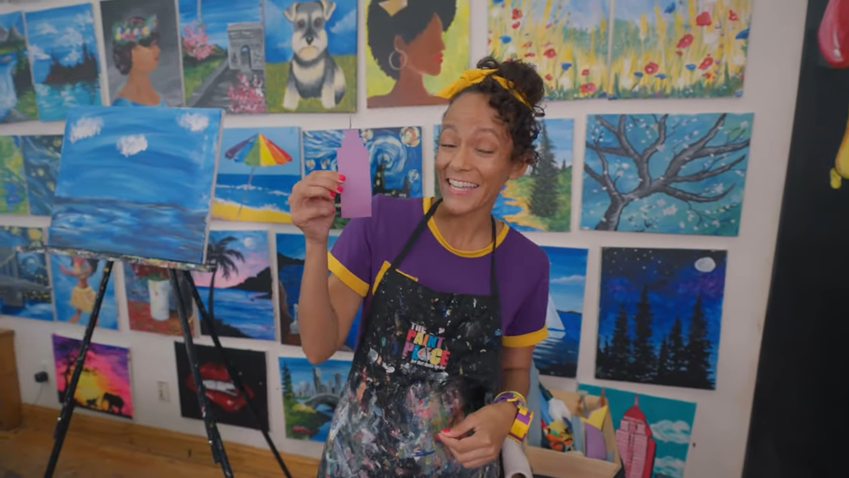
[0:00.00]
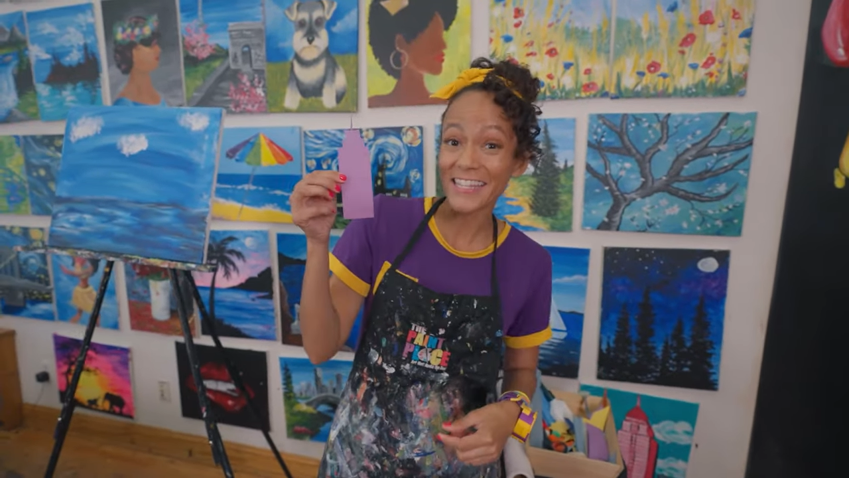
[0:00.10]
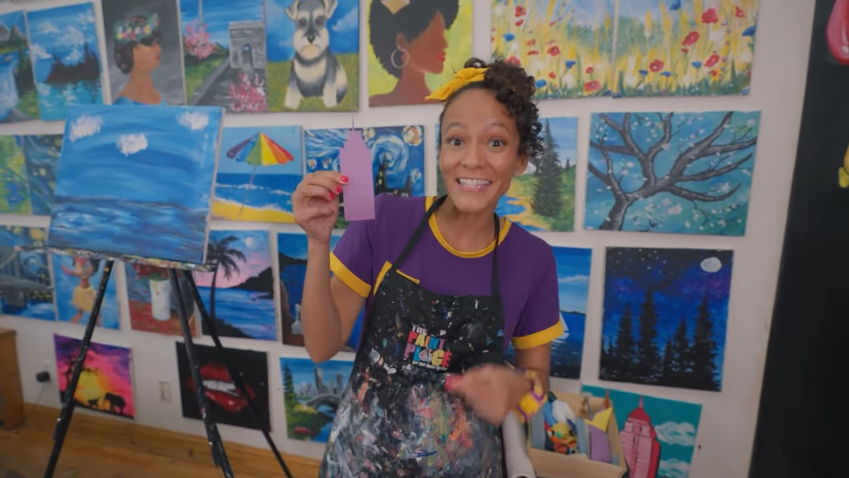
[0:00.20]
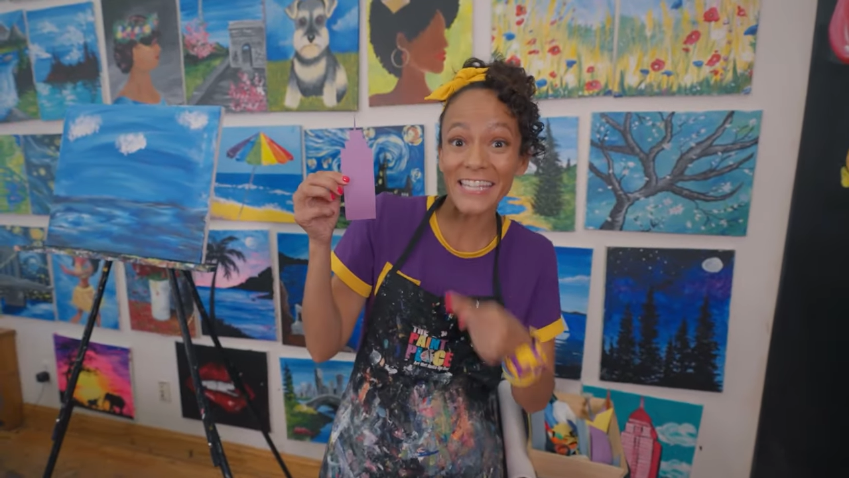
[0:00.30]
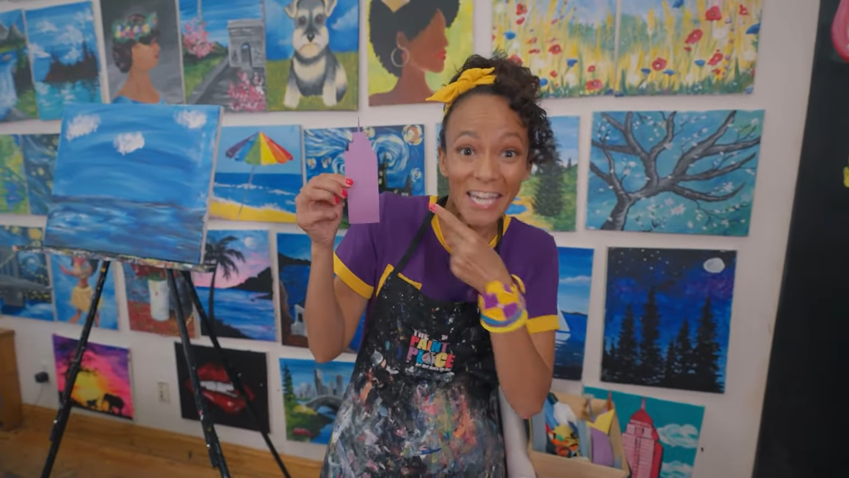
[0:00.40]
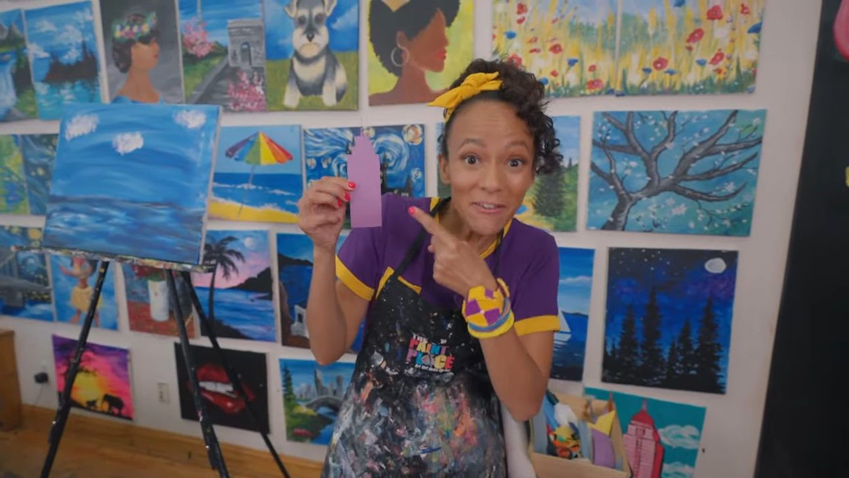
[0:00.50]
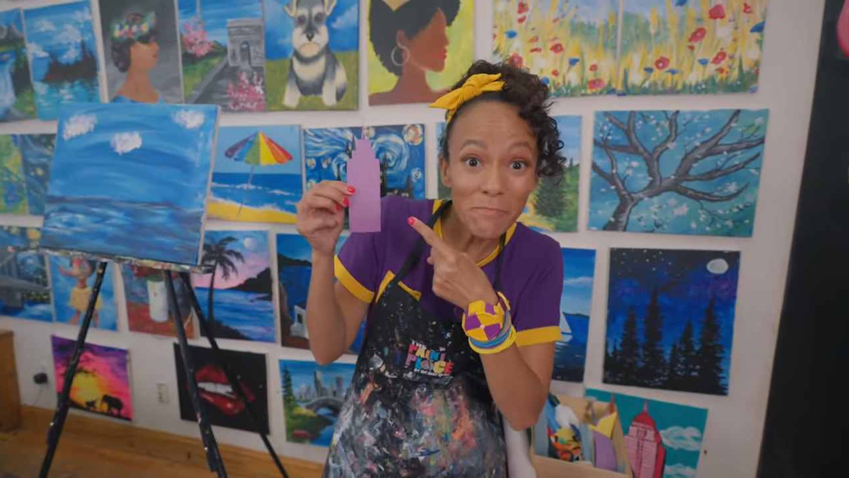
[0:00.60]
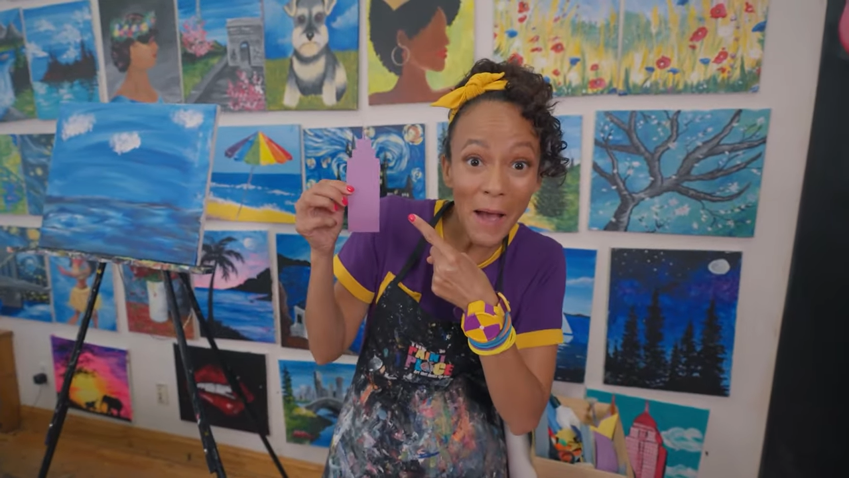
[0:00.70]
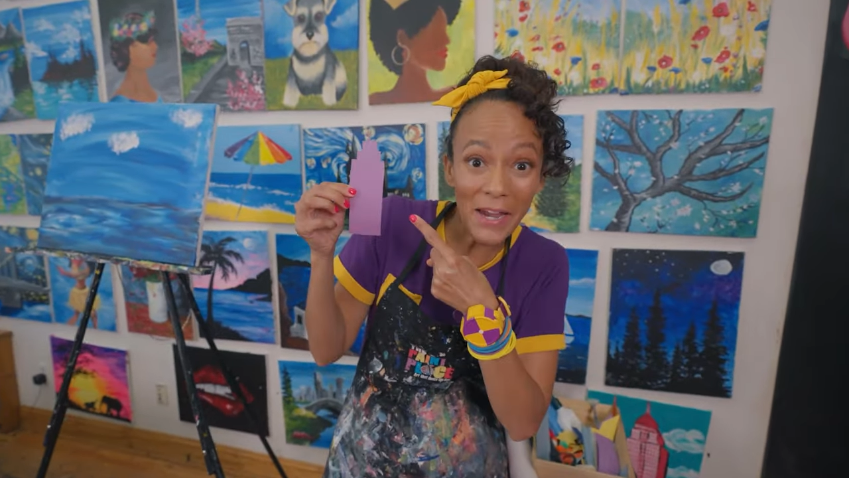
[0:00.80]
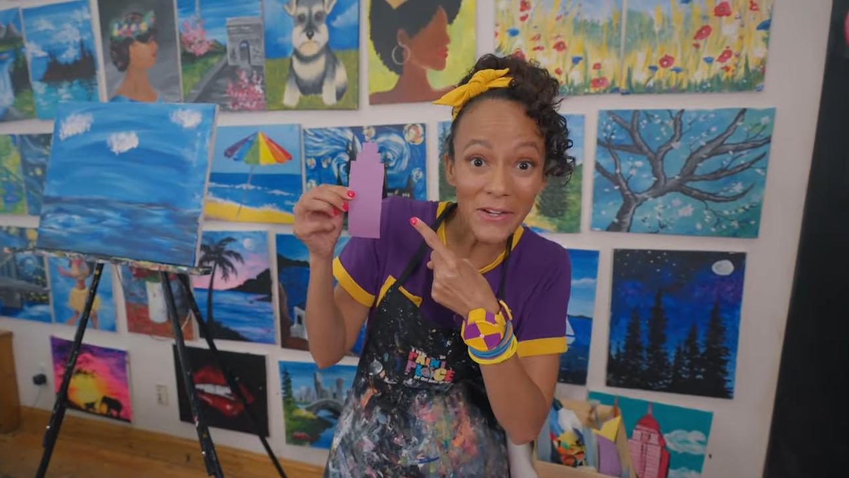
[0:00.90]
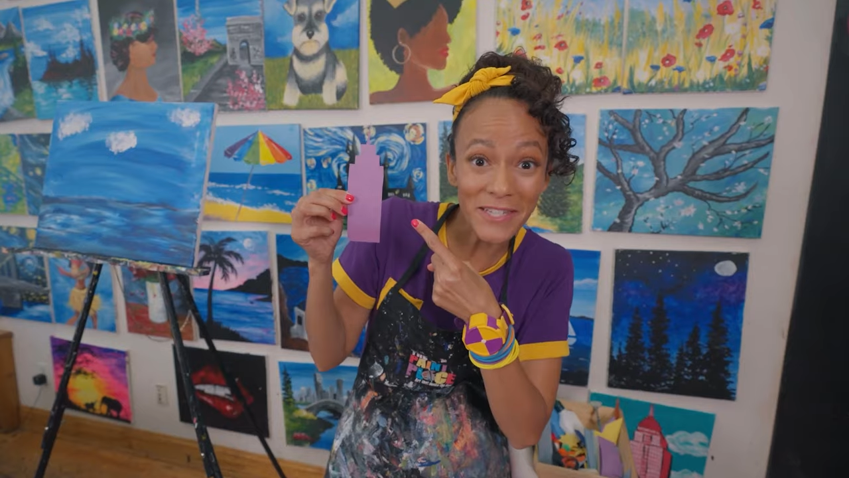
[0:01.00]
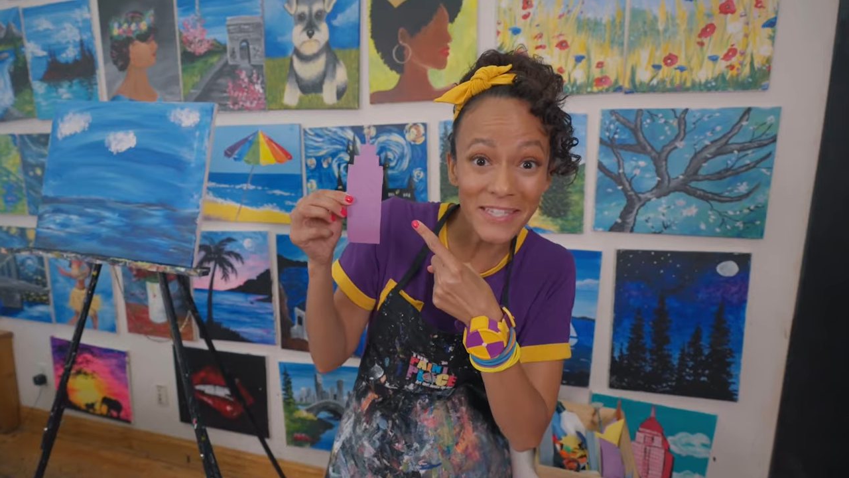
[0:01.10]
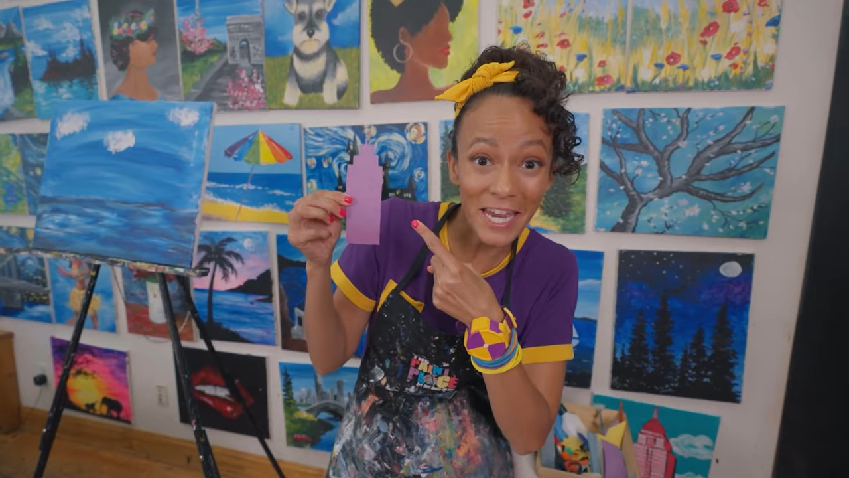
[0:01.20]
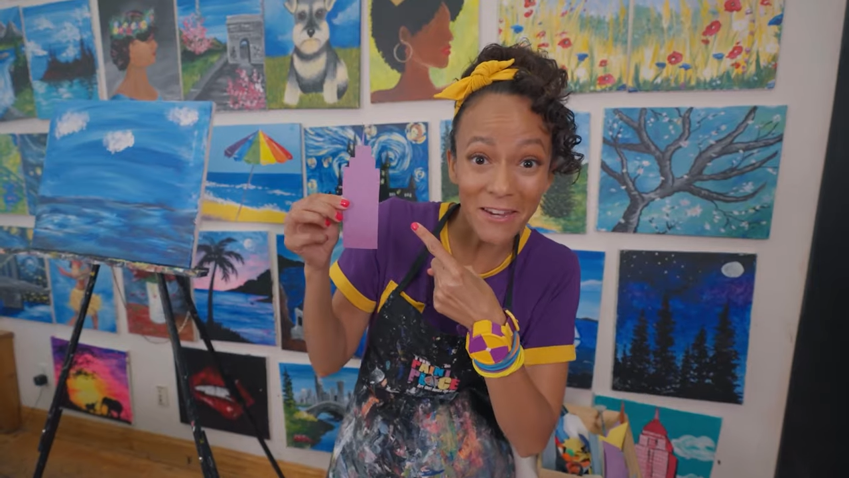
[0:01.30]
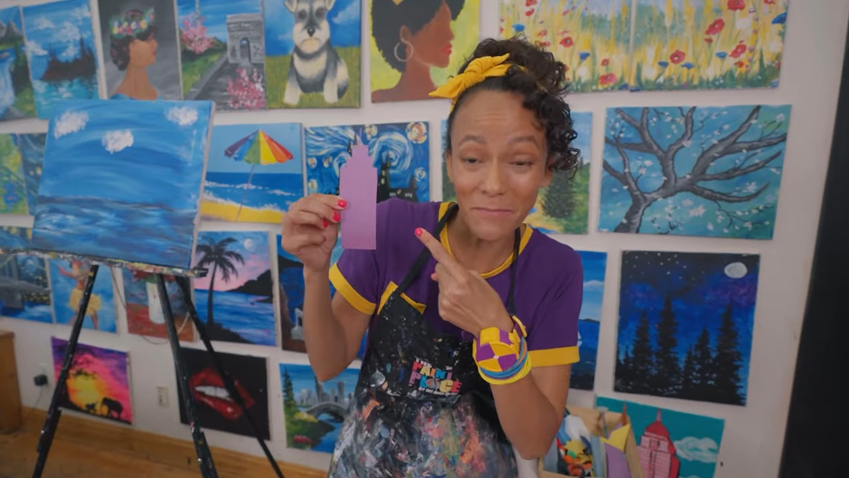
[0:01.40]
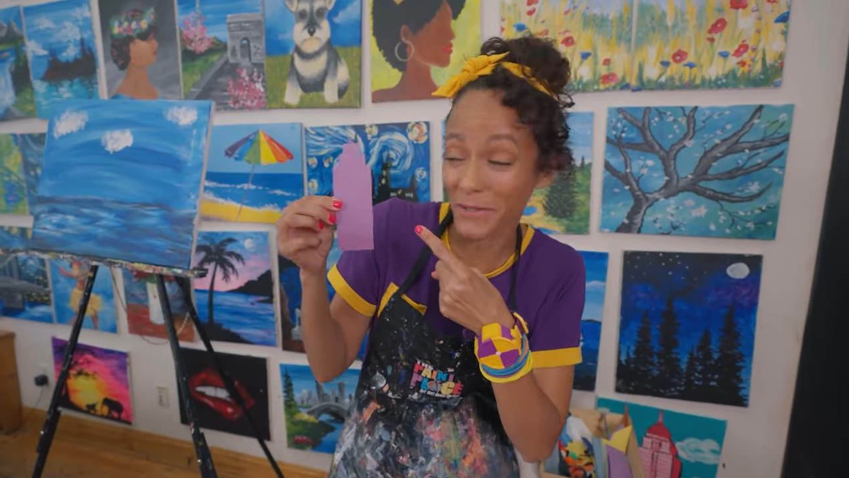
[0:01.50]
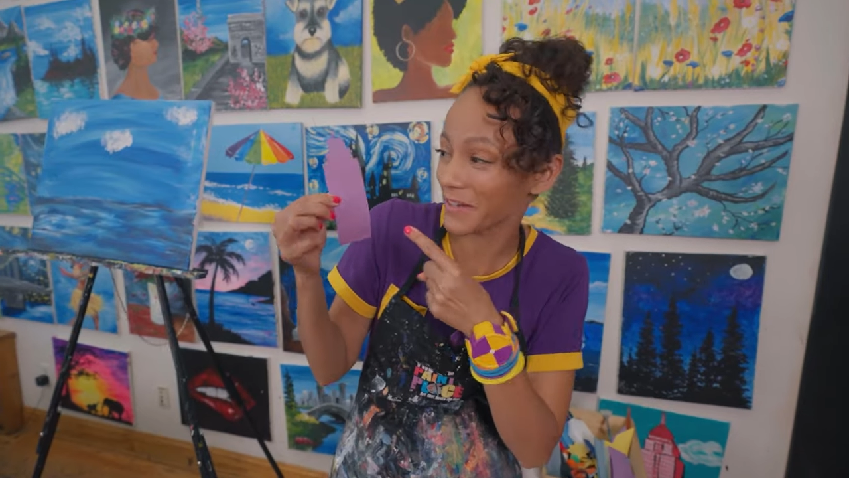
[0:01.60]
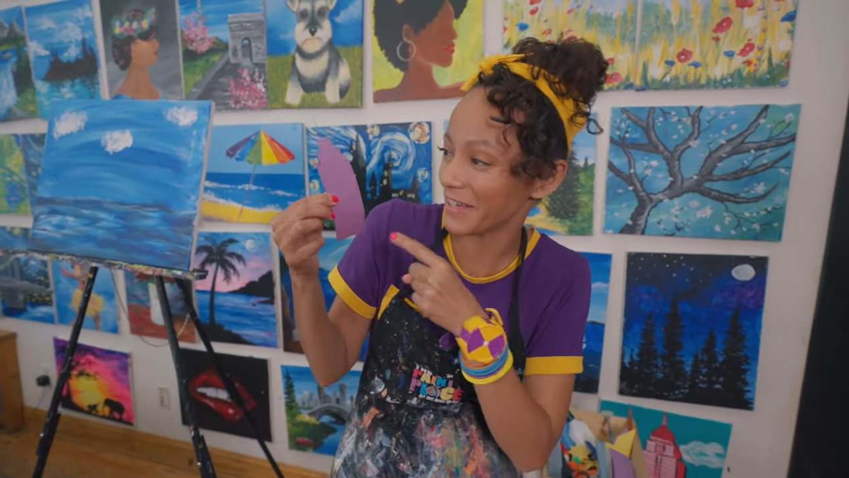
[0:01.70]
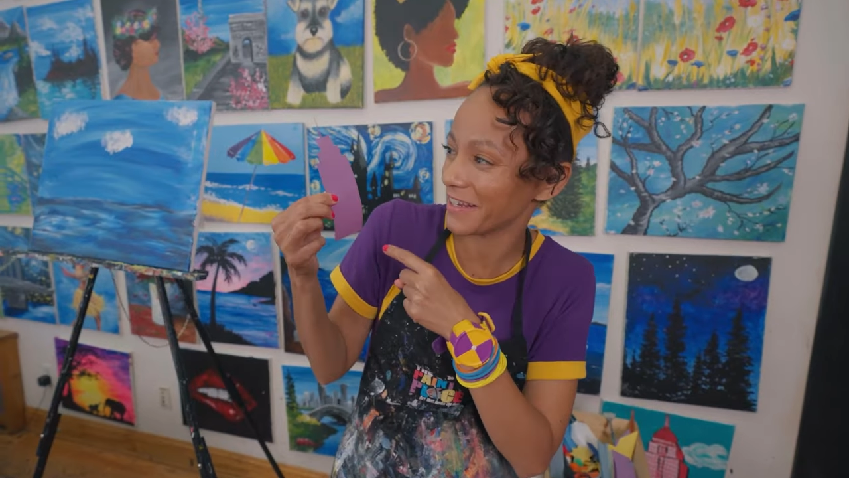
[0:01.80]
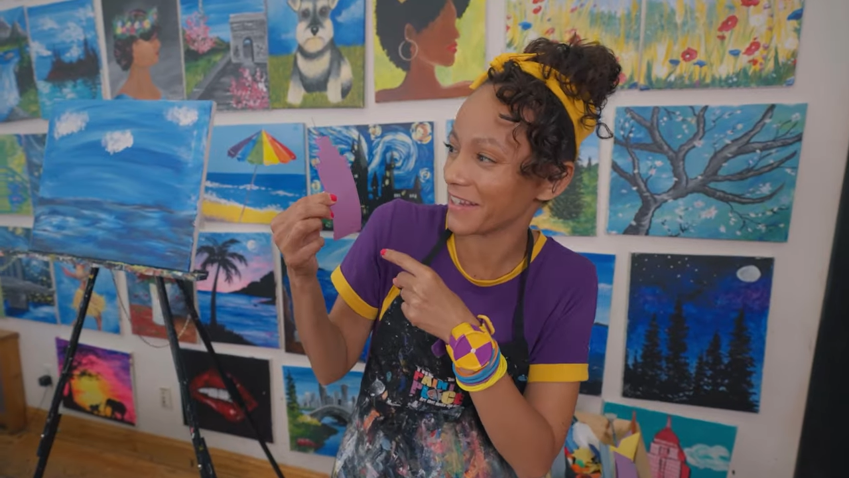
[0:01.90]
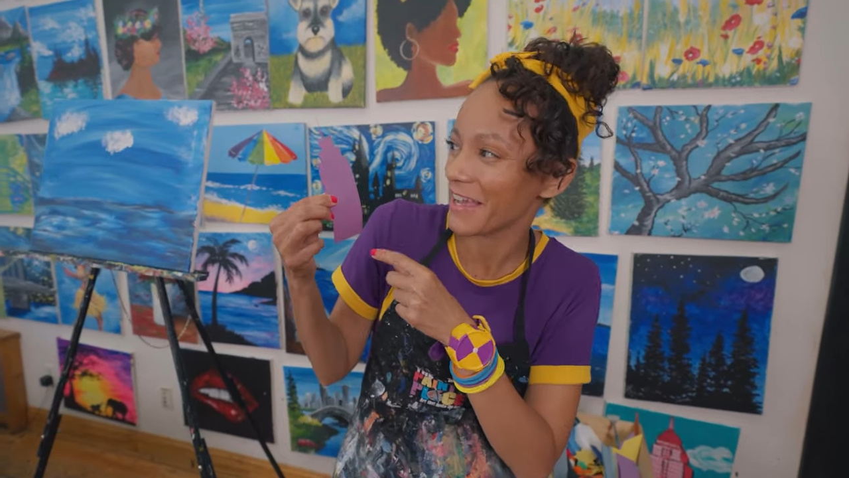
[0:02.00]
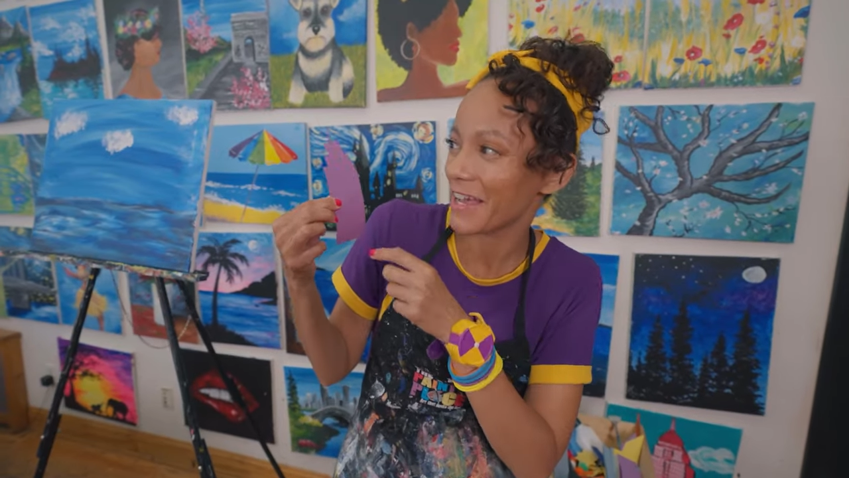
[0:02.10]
It's the Empire State Building.